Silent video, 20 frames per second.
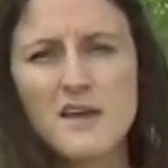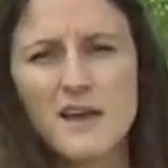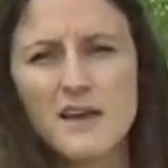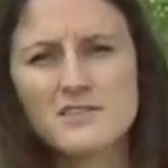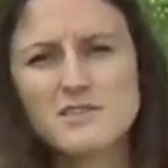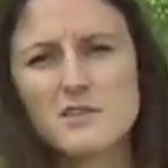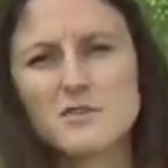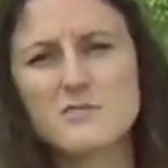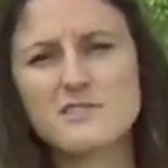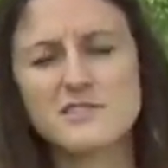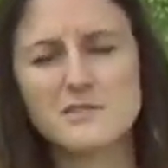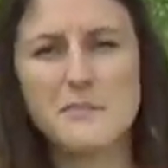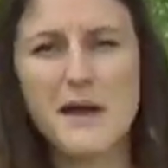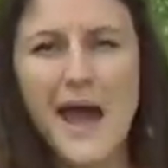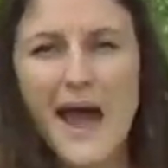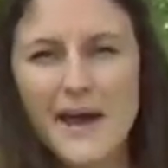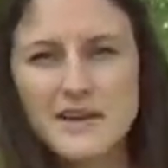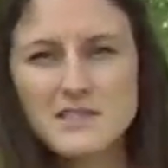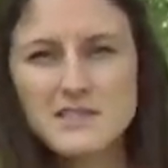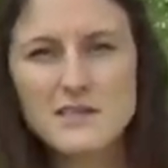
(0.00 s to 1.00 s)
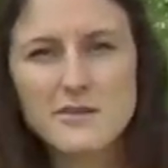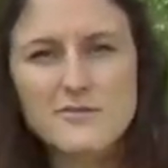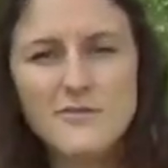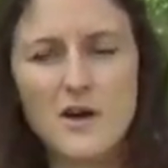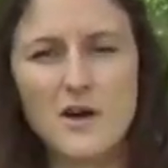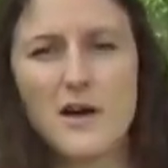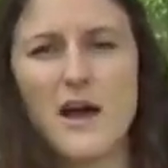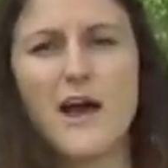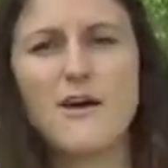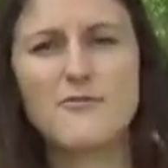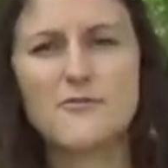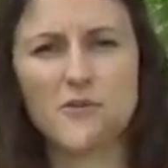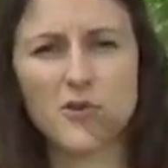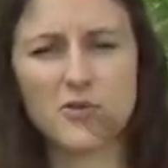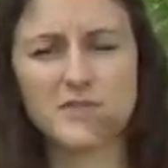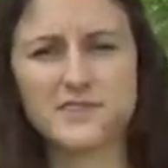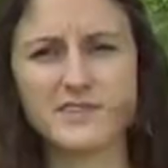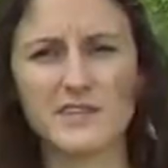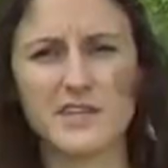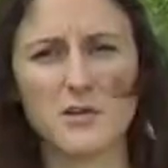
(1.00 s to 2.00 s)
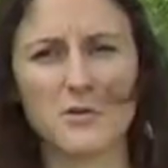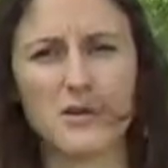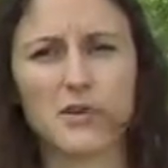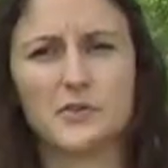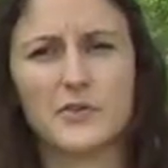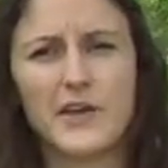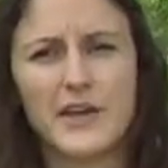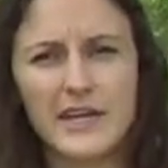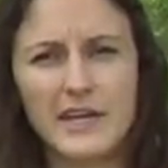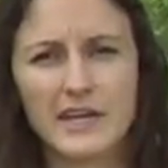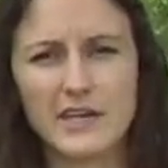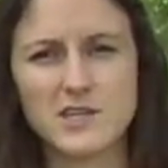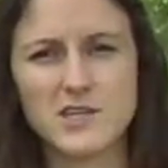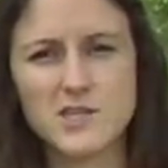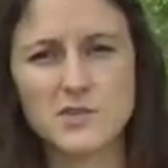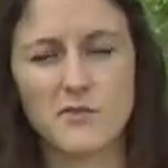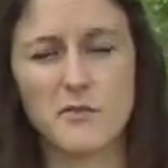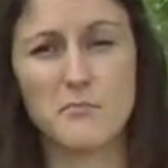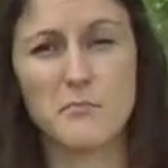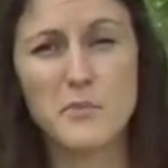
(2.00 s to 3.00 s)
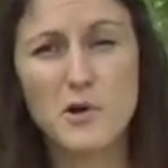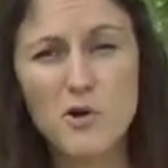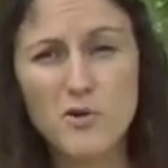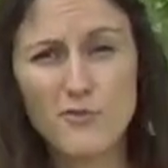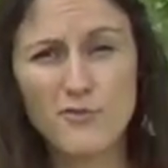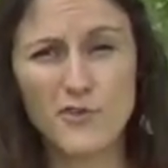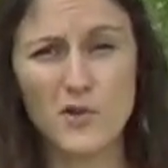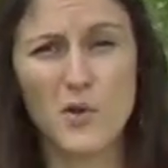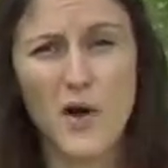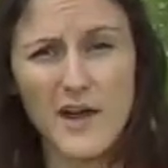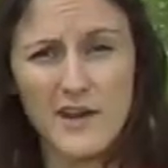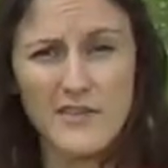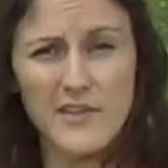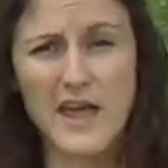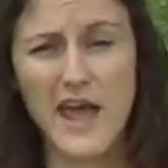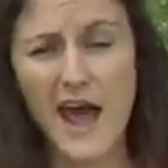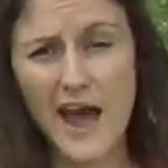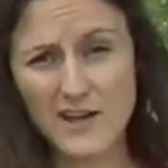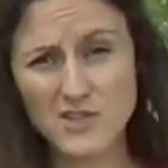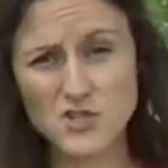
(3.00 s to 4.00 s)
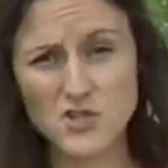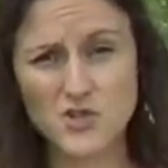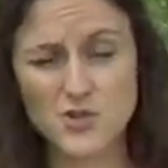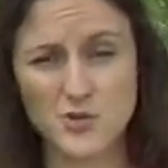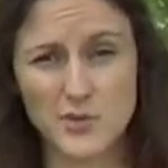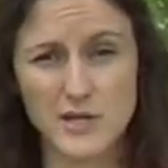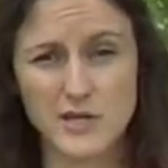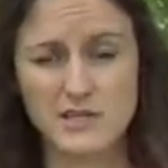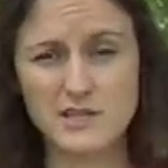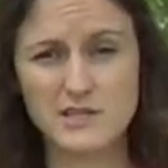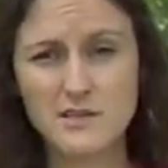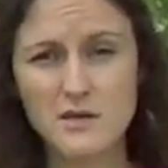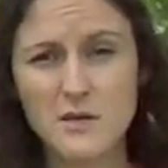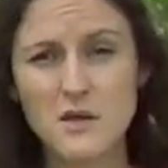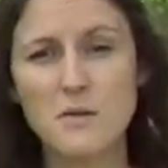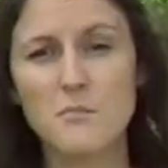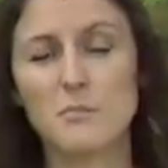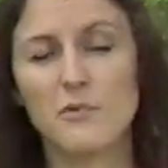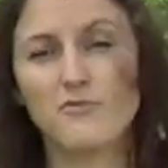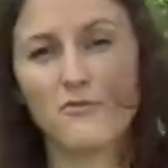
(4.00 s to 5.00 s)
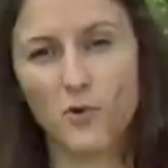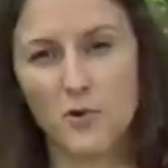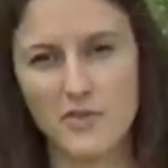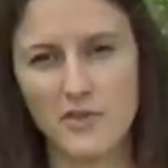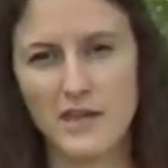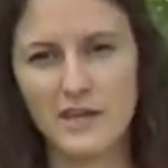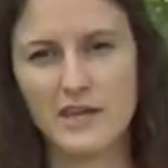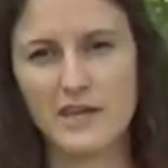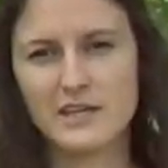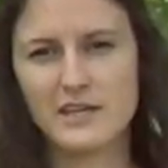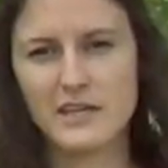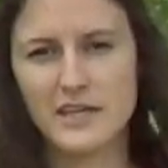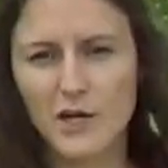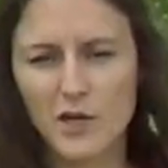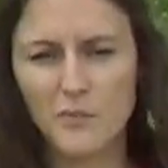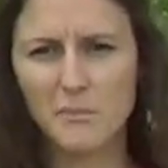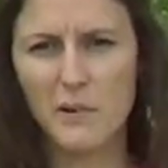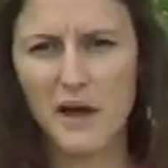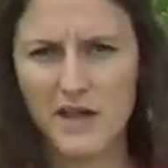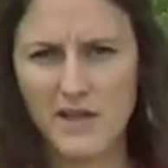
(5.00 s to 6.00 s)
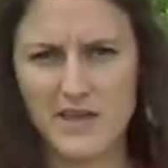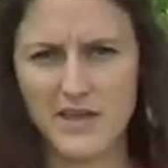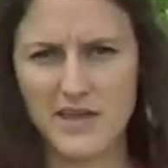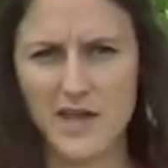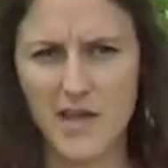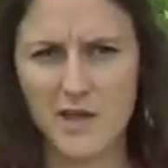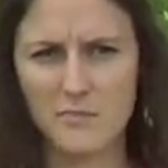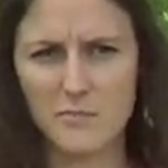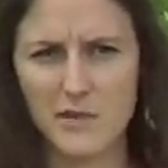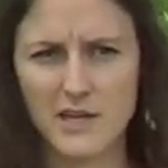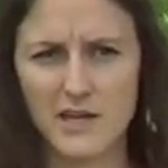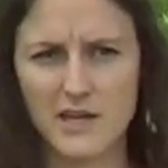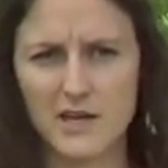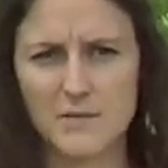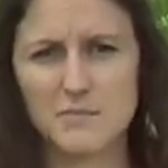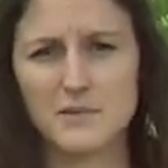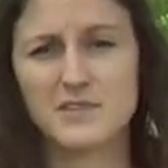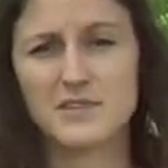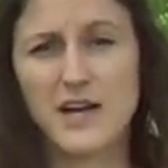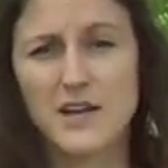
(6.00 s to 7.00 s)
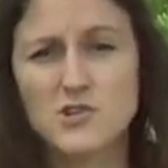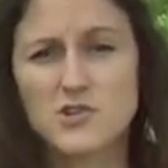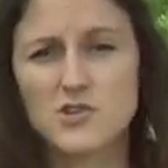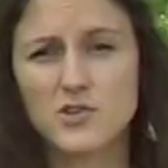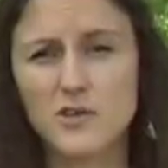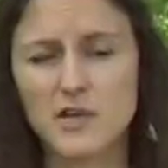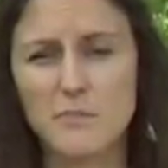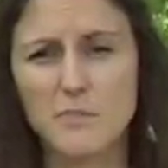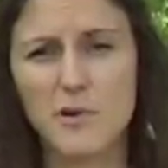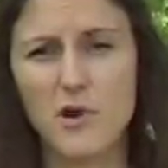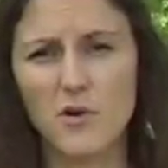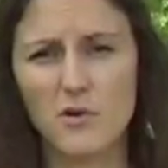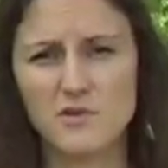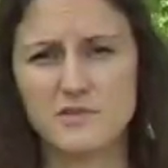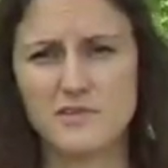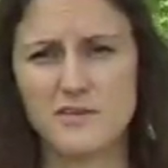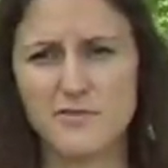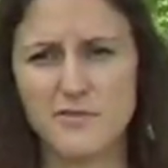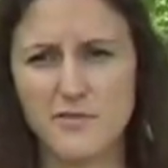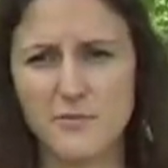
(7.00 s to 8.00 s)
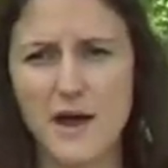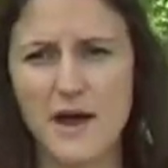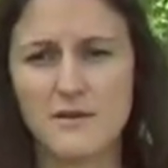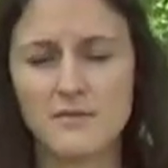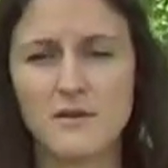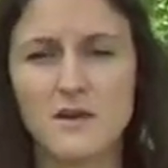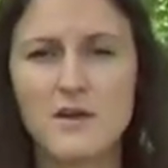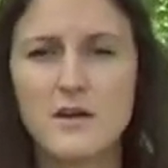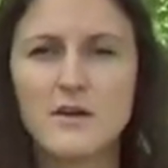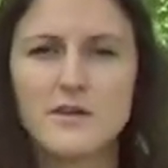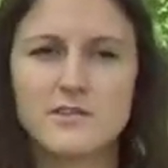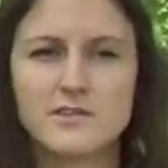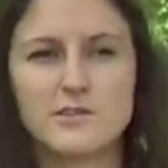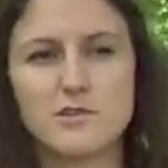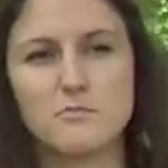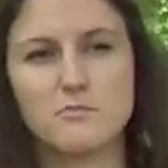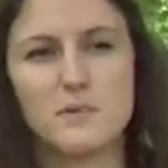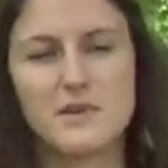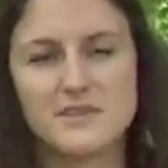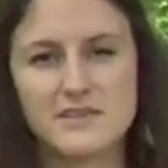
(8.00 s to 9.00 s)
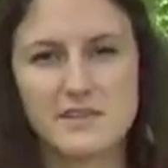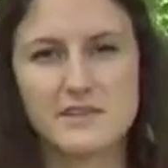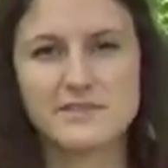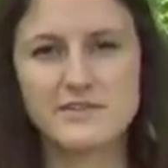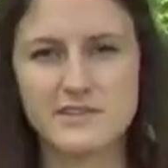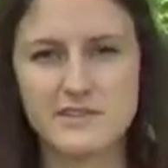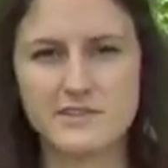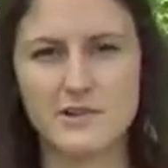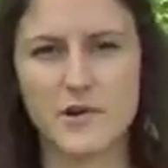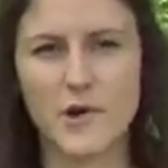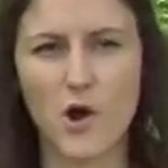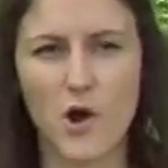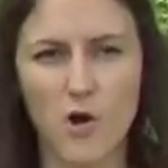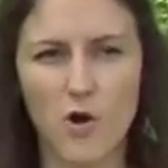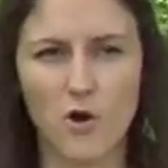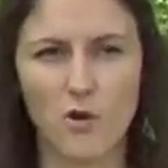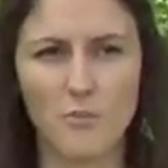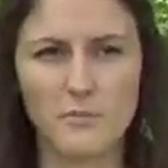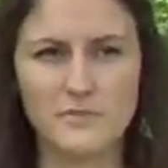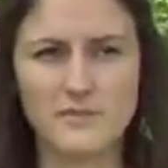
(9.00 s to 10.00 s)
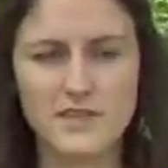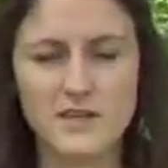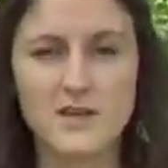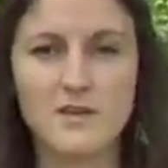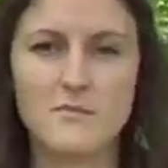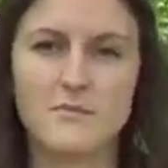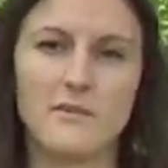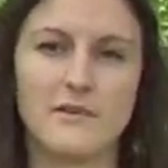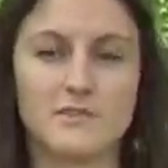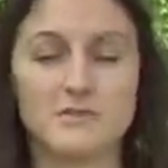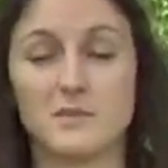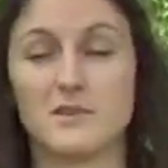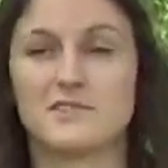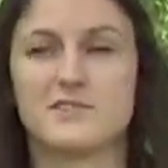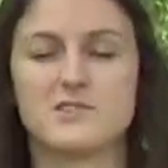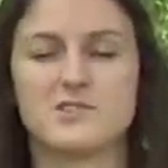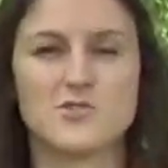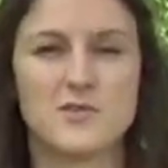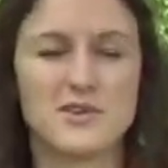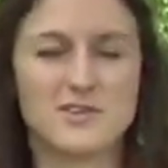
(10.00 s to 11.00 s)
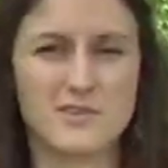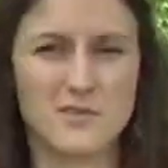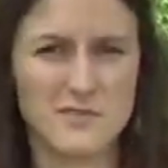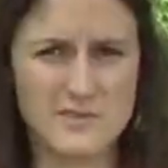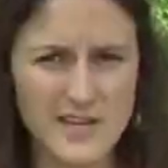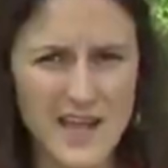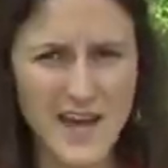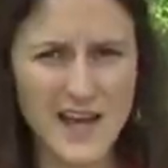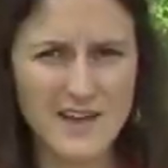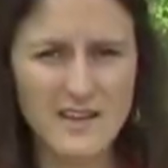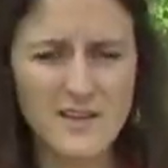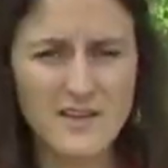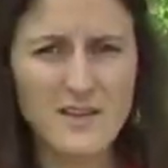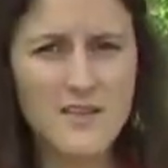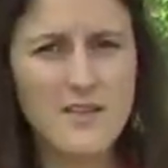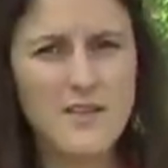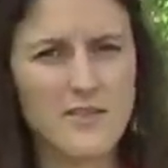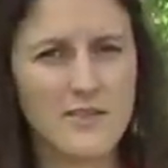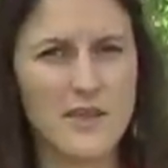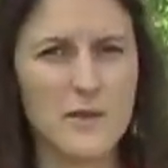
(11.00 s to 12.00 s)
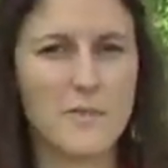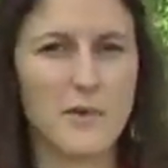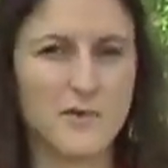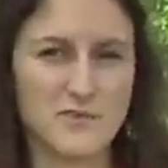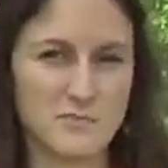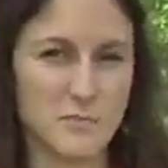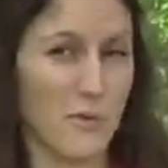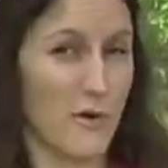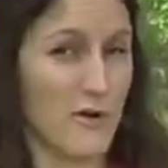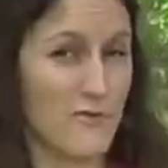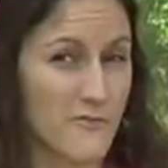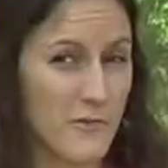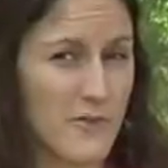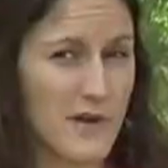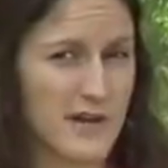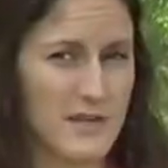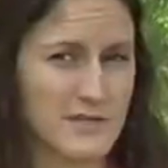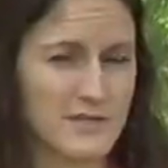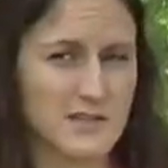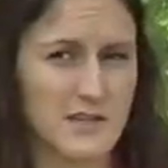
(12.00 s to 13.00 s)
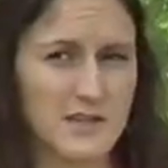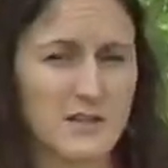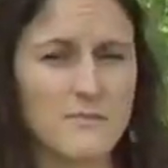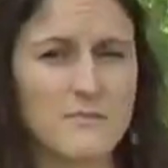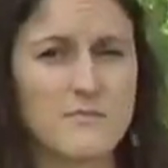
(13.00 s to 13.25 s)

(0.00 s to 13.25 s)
And so there's some active efforts here in Lincoln to remove a lot of the ash trees before they get killed by EAB and potentially pose a threat to businesses or homes. Because once the trees are dead, they pose more of a risk.